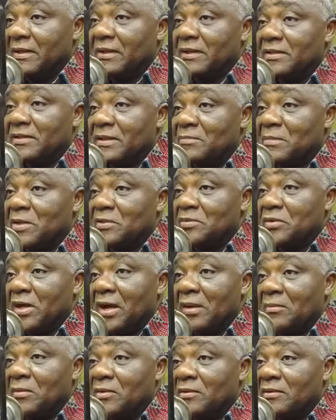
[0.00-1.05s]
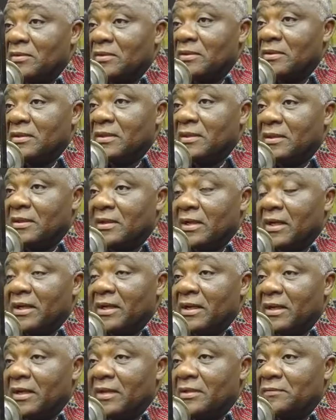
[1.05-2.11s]
se metua mo
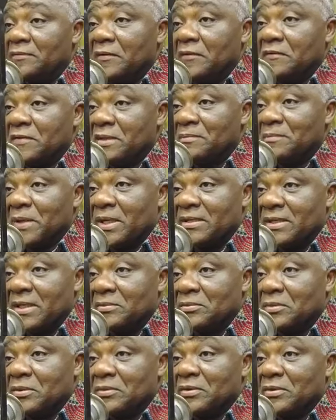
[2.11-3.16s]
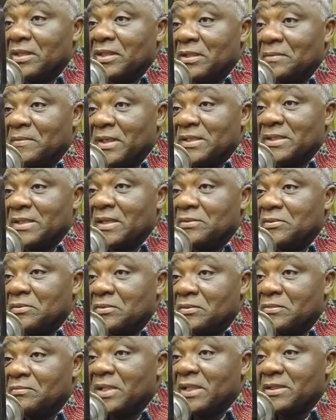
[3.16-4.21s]
15% or 20%
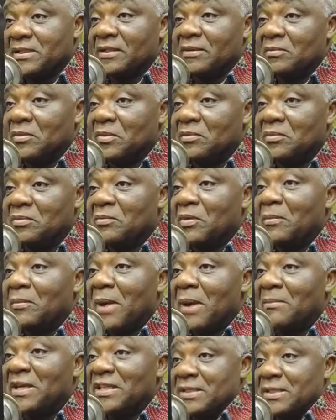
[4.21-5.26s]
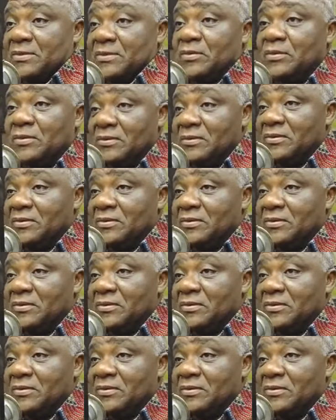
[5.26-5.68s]
to mesere mo moma mente so